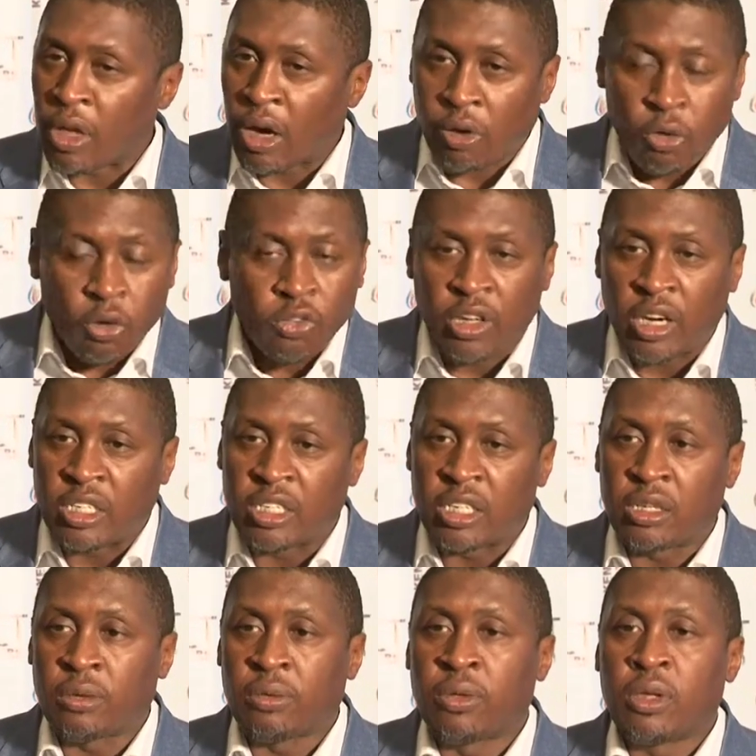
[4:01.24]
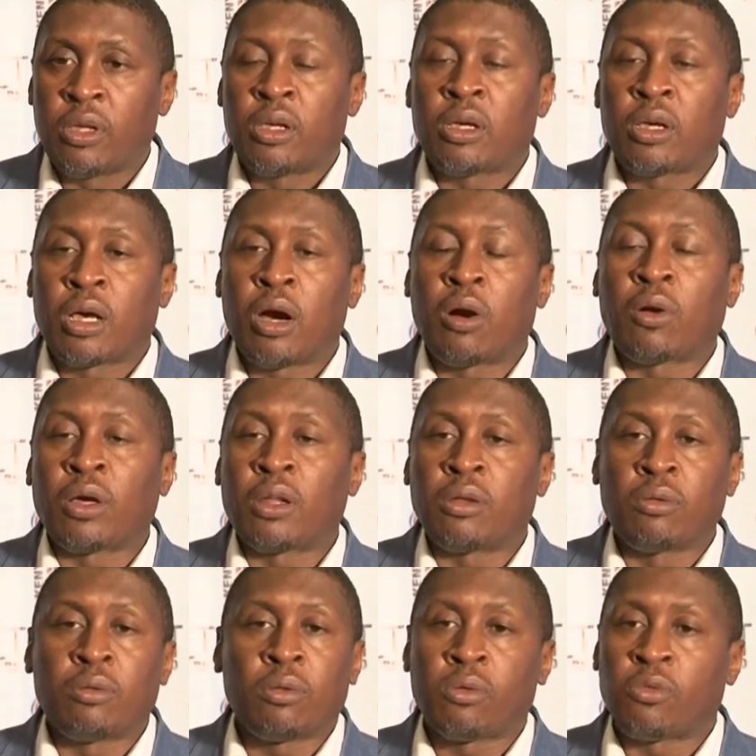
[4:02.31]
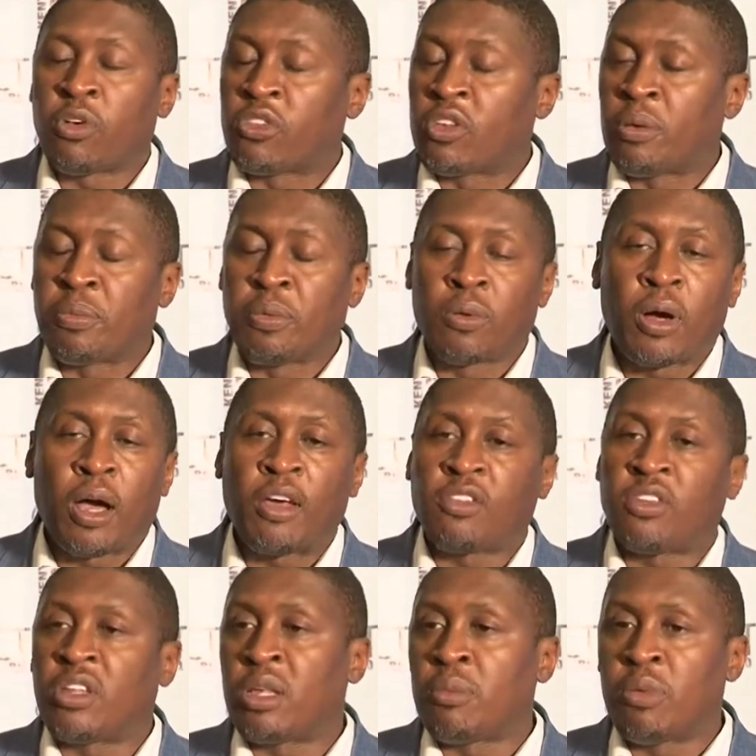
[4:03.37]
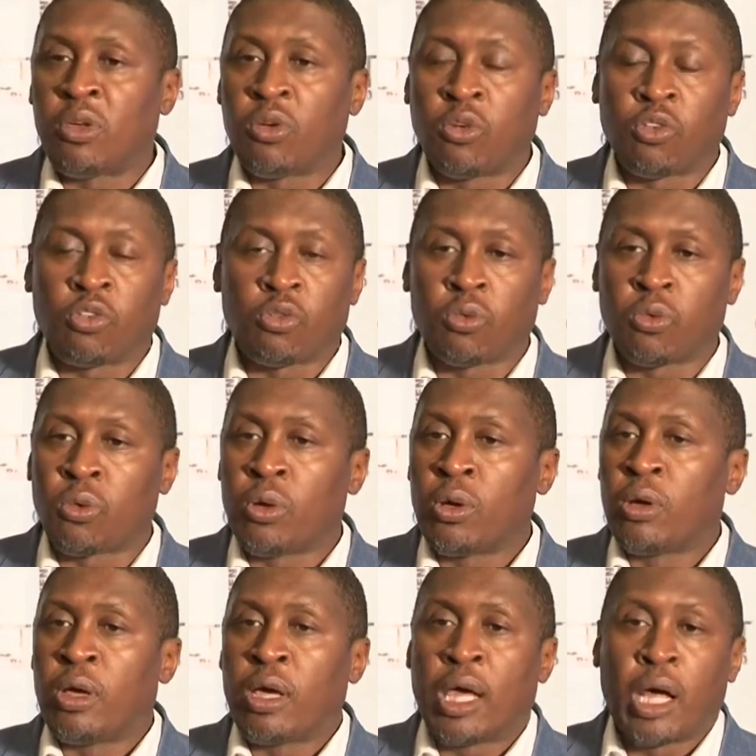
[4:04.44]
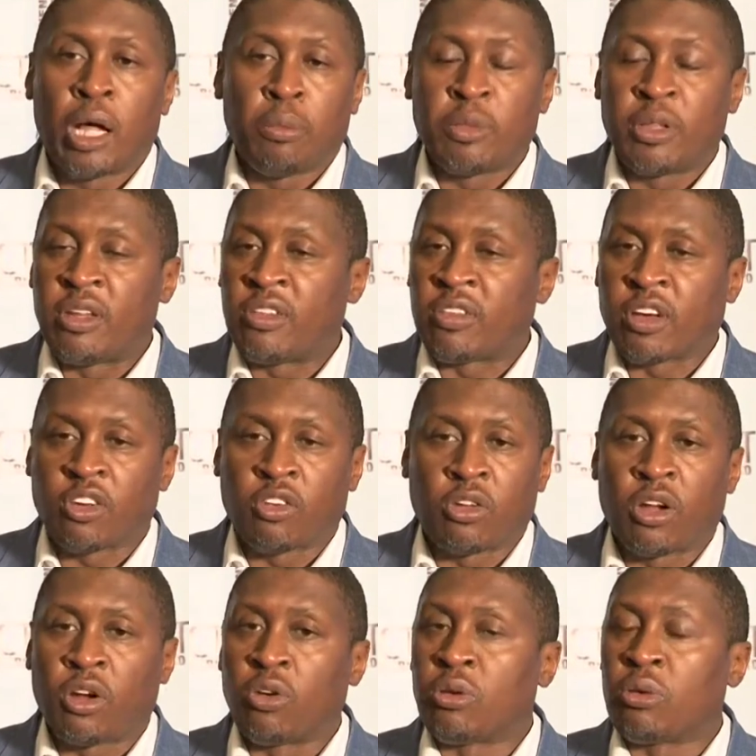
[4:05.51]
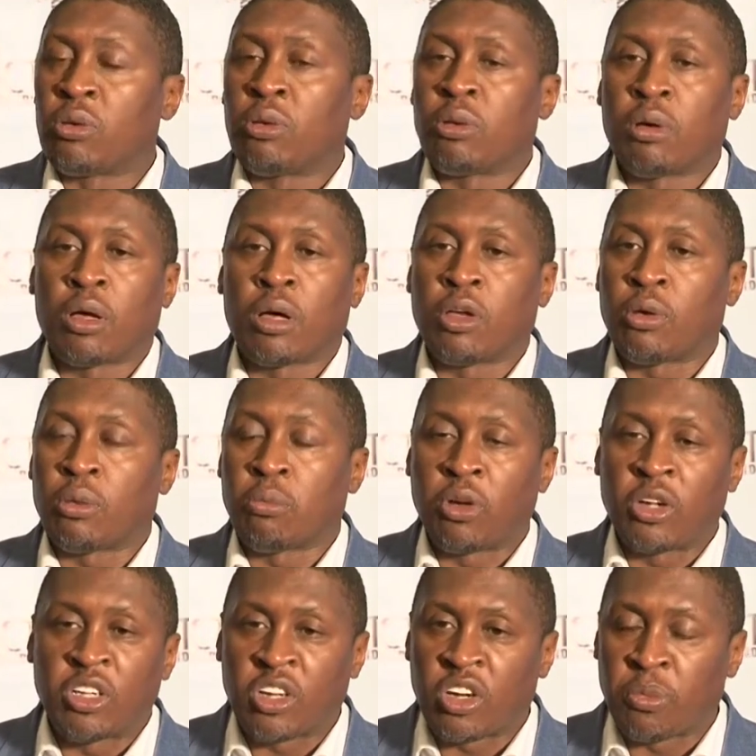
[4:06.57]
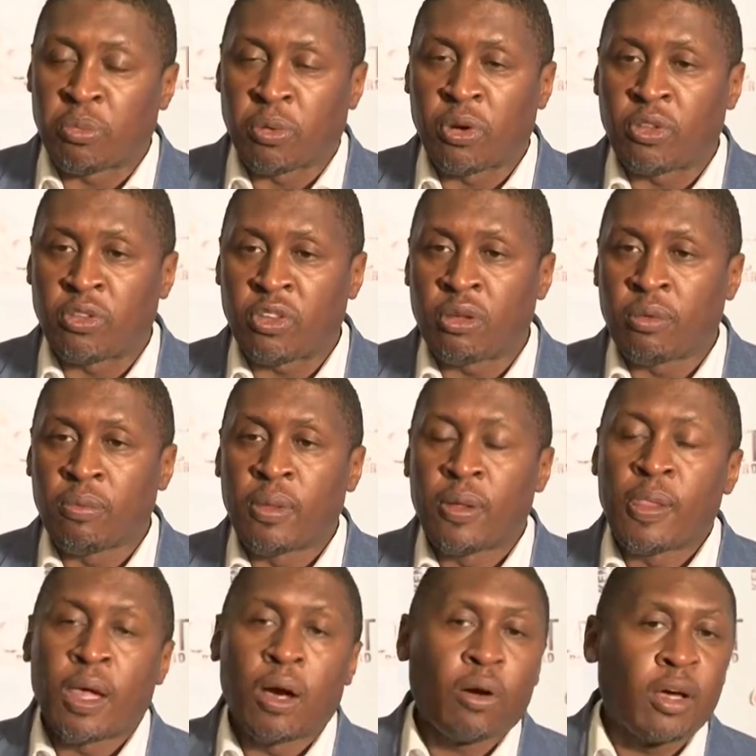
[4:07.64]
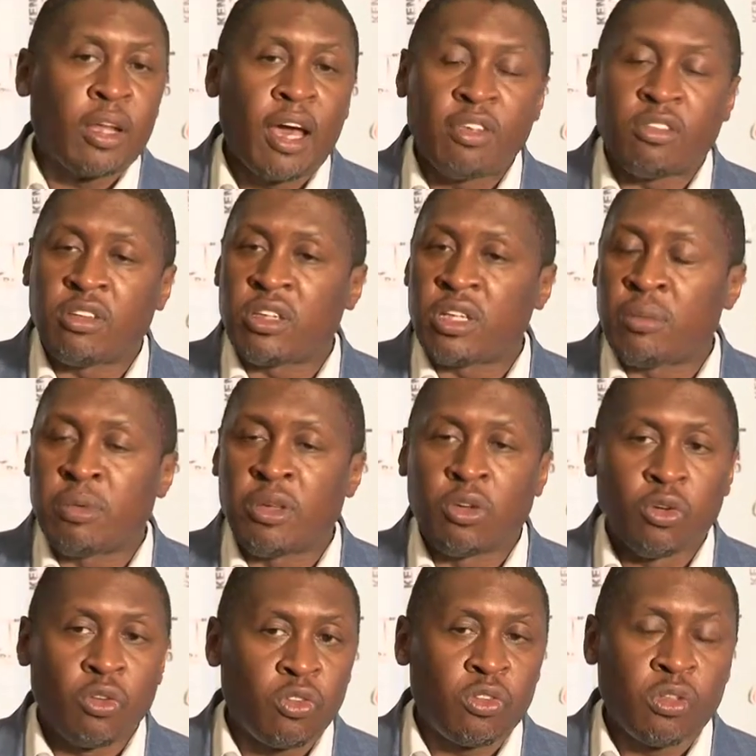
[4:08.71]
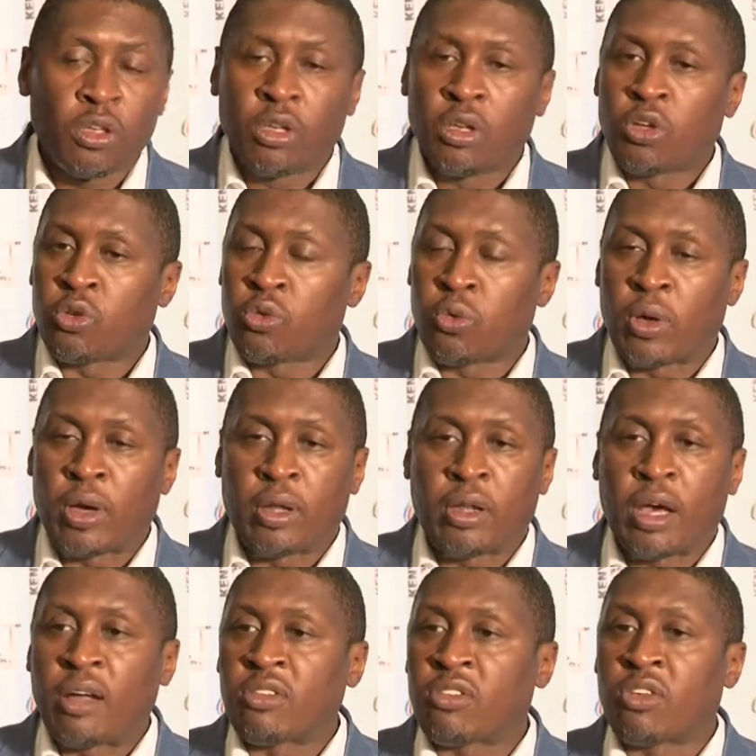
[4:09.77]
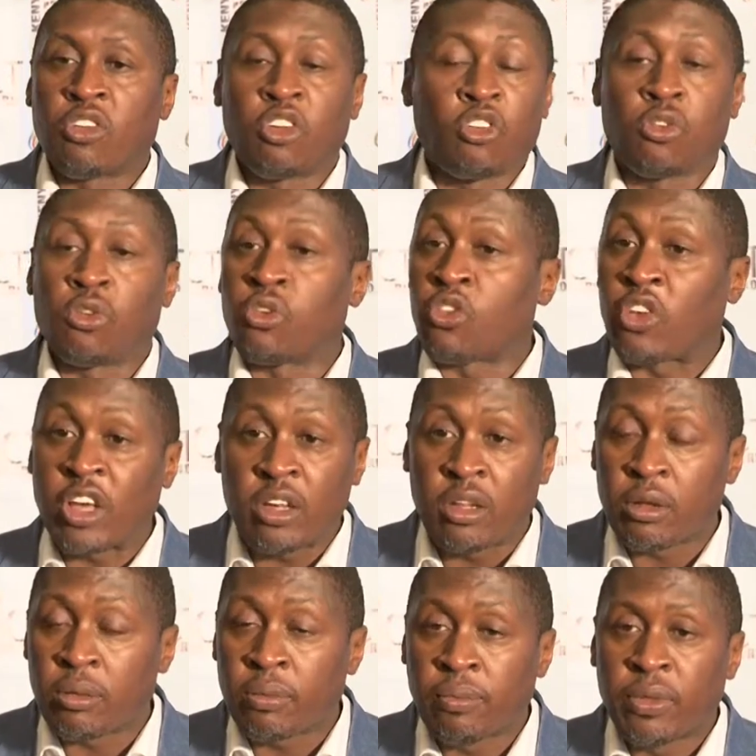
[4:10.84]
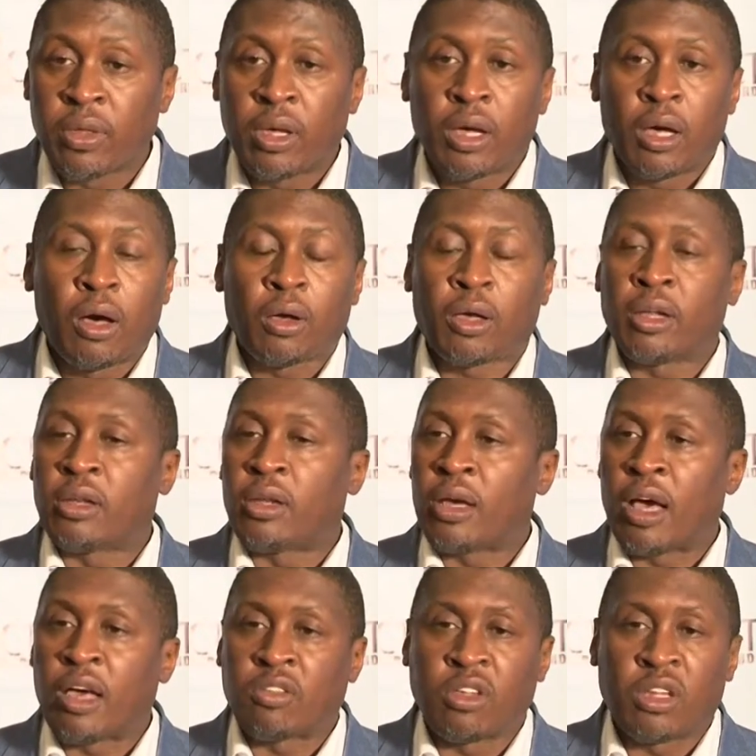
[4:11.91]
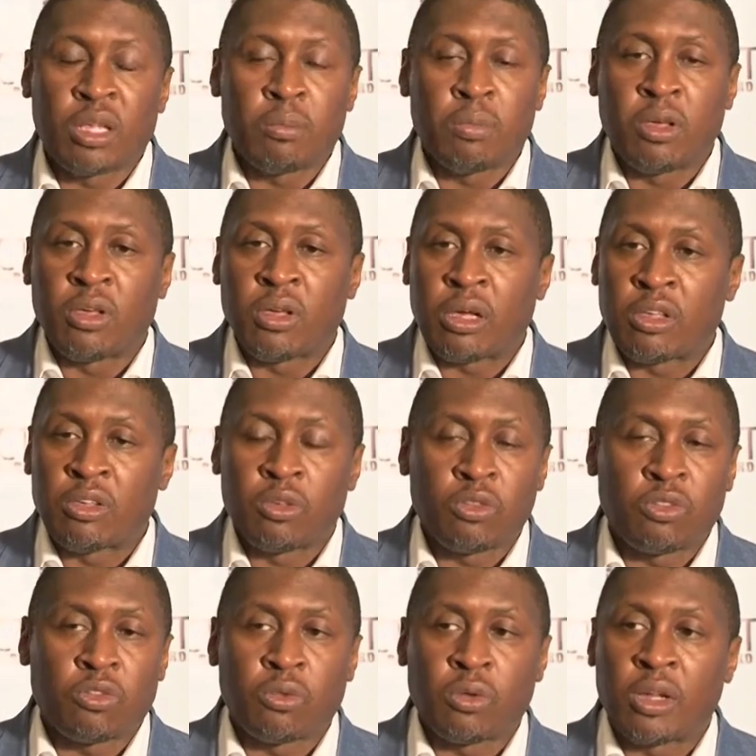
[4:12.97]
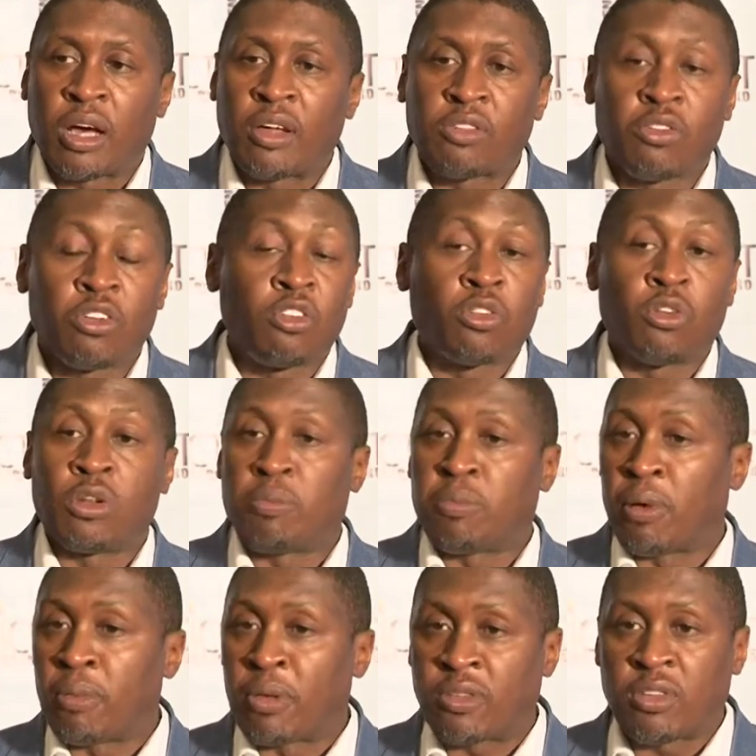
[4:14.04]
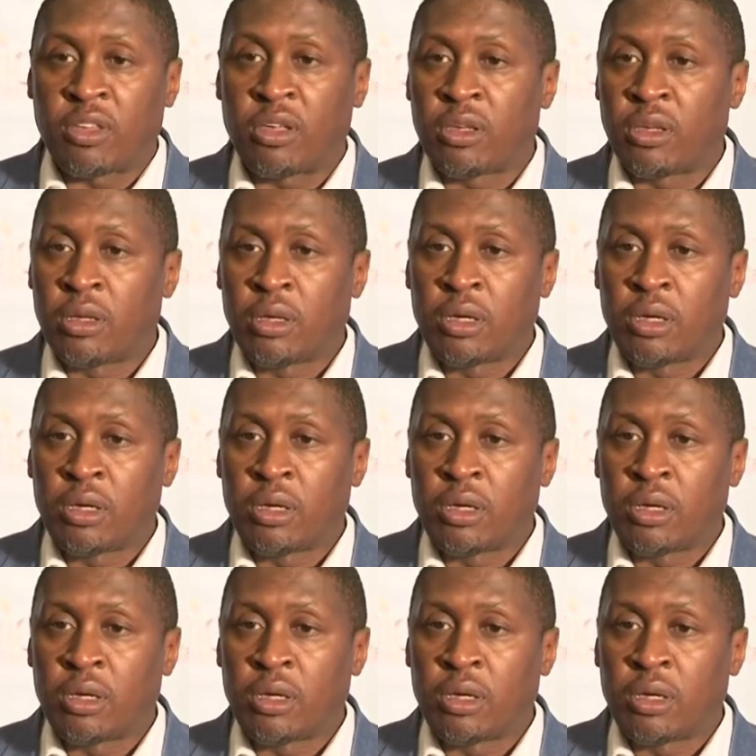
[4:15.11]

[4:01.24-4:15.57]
They're cross-cutting. How can, for example, ICT be used to help the discussion around monetary policy? How can ICT be used to enhance regional trade? How can ICT be used to enhance regional diplomacy?